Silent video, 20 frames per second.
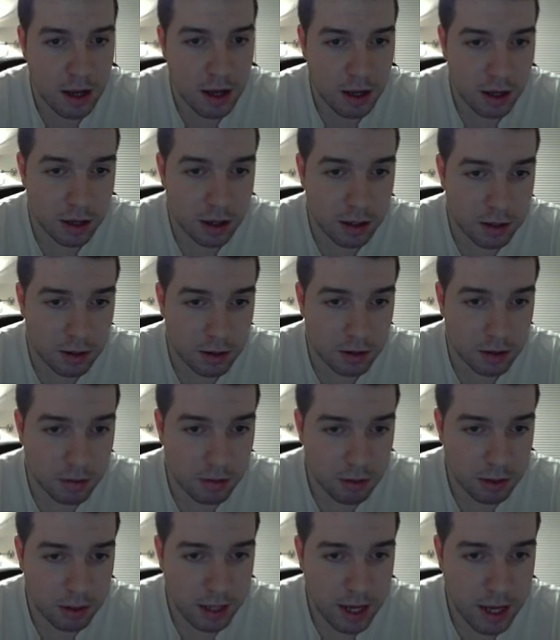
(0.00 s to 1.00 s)

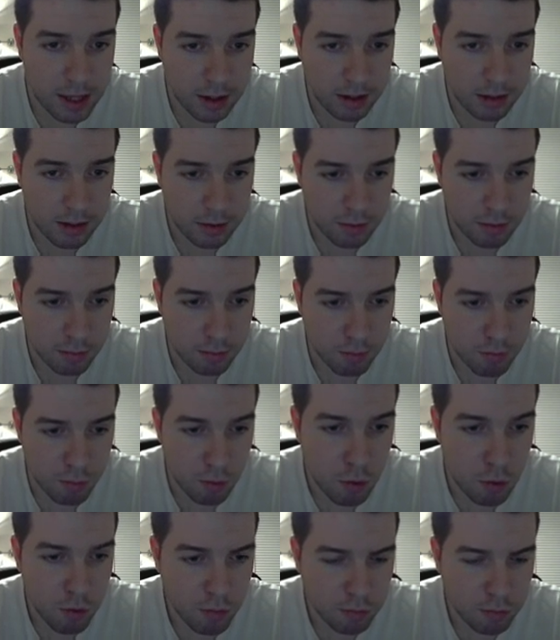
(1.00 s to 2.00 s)
that
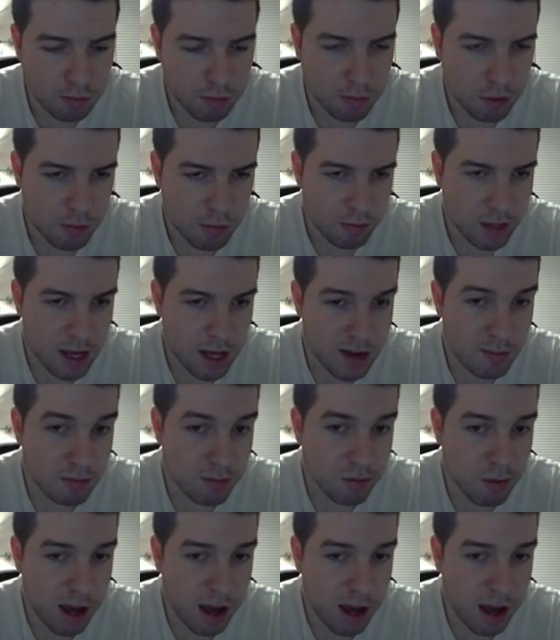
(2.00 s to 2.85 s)
move from them